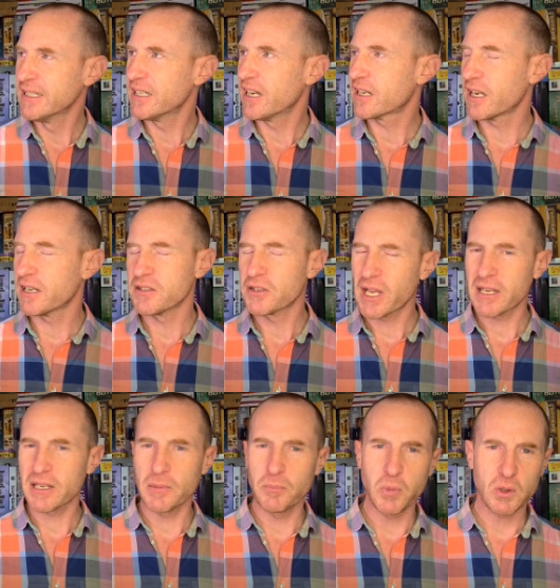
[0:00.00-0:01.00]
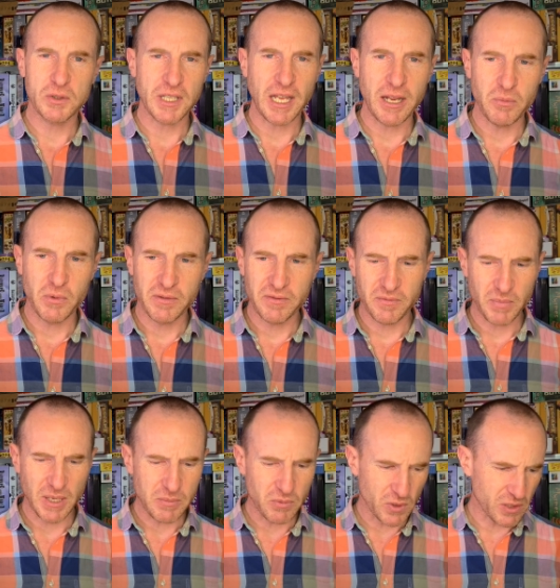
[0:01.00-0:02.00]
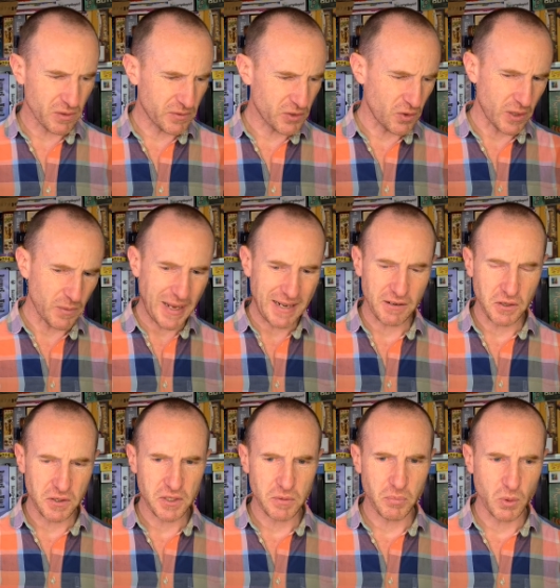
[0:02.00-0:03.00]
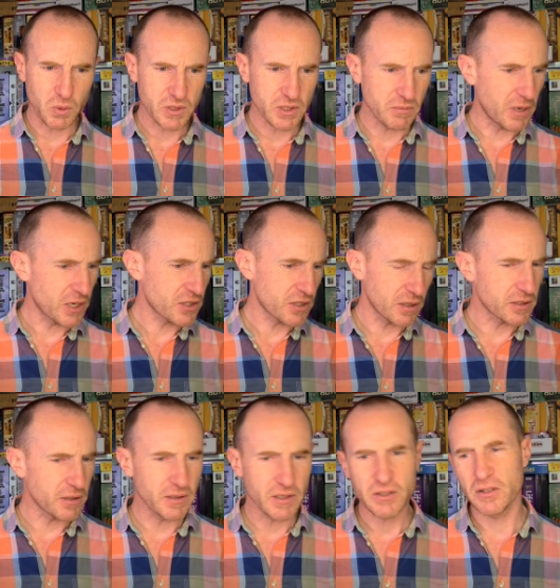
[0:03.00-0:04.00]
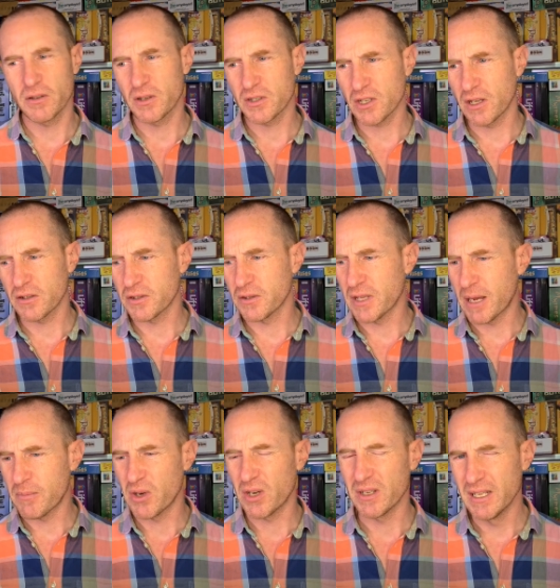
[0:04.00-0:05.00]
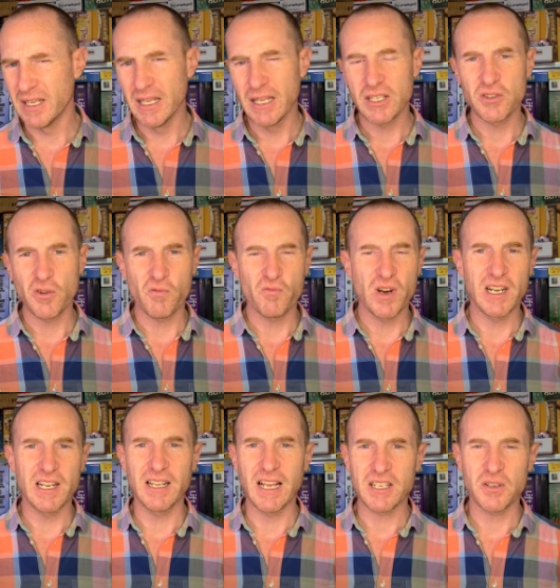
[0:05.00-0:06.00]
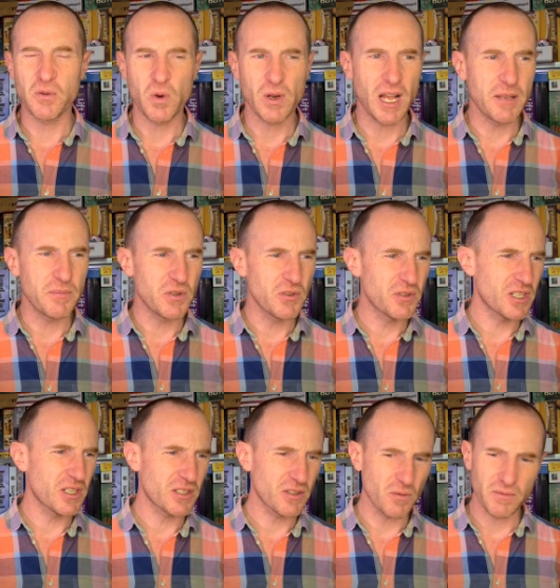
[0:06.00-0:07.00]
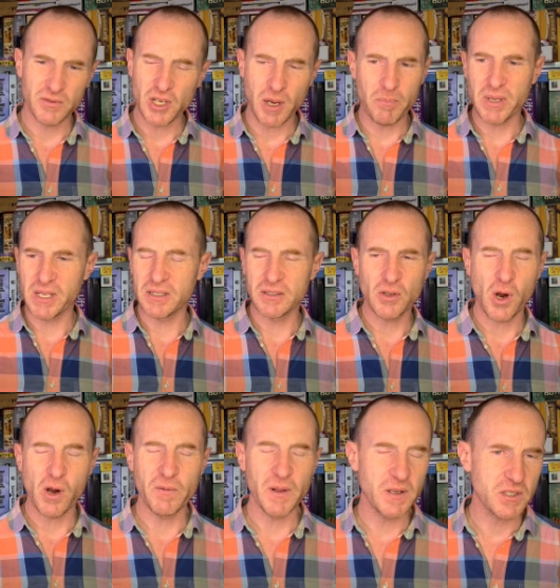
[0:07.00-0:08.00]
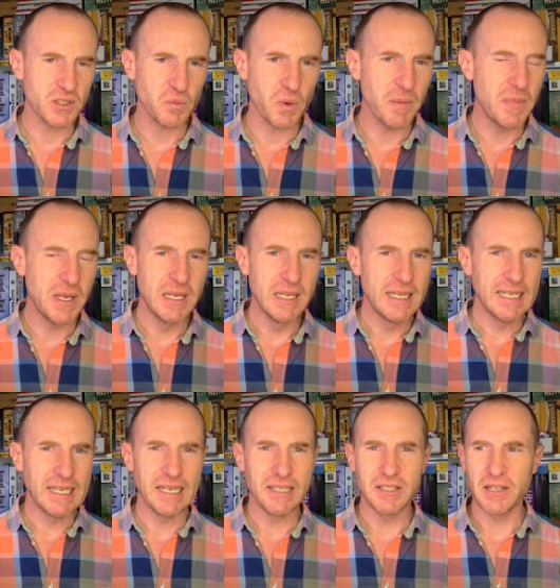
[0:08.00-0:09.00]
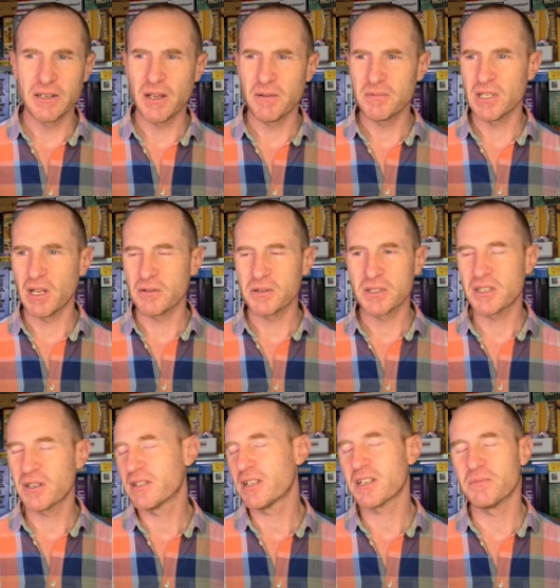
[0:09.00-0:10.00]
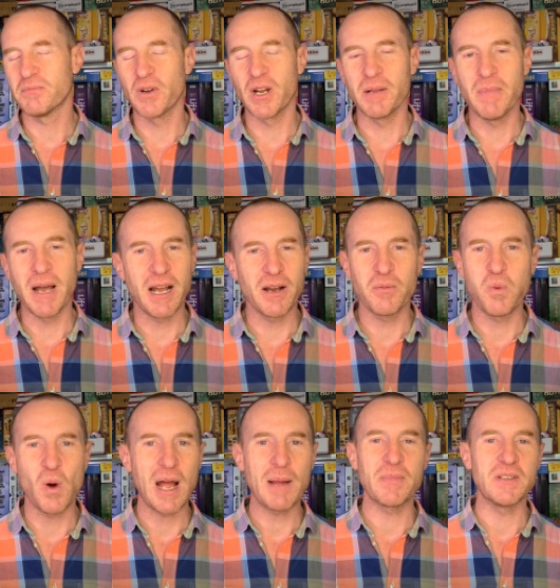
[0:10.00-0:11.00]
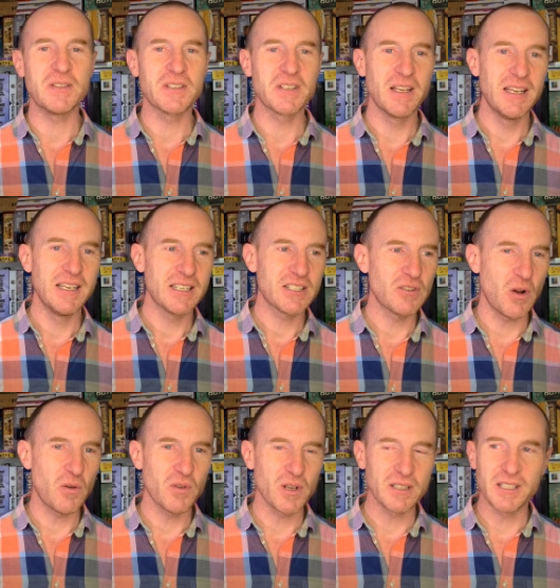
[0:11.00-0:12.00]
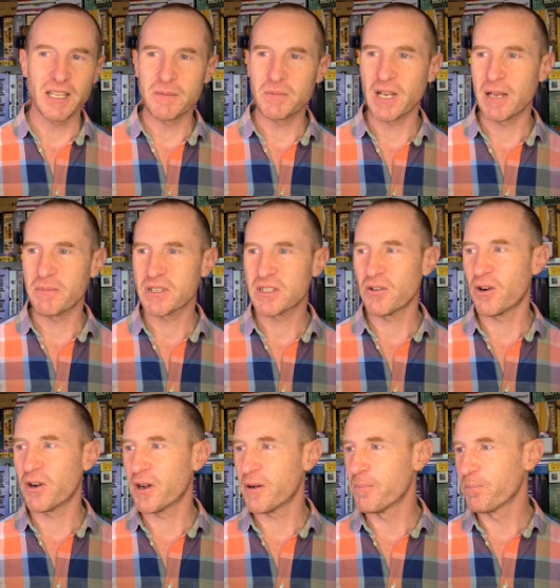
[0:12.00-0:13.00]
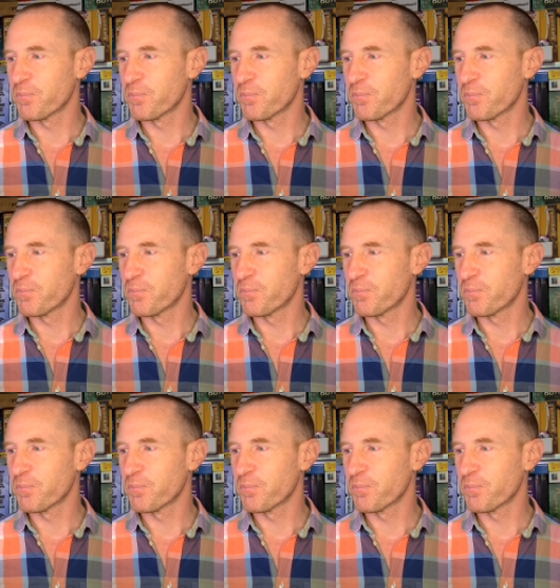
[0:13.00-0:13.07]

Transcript: okay, you can get bogged down with people sort of trying to analyse the board too much. Shall I do this? Shall I do that? But it's not really that sort of game. You should just sort of jump in, dive in, and swim, and then it doesn't really matter what happens. It's not a deep game. It's not a